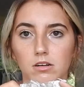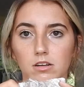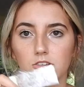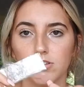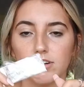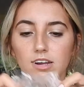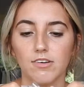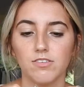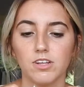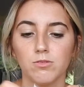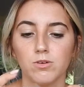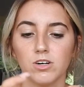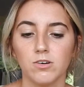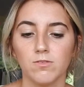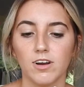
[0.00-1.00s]
So I definitely
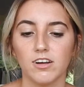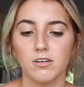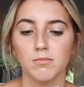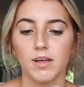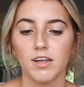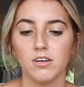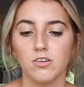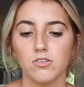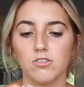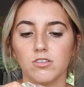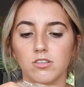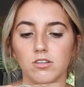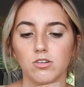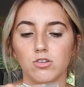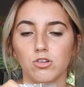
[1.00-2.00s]
wouldn't recommend
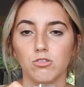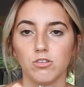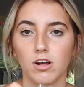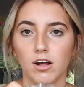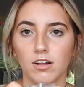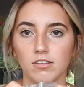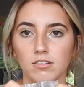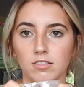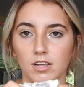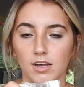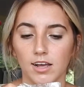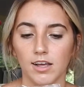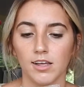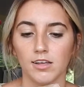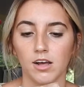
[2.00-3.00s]
using the glue dots.
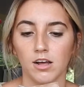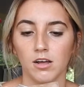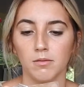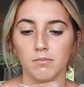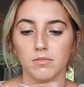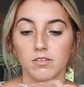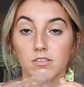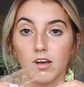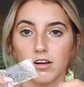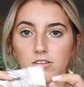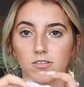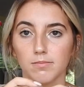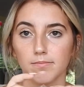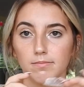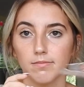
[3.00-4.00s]
They sucked.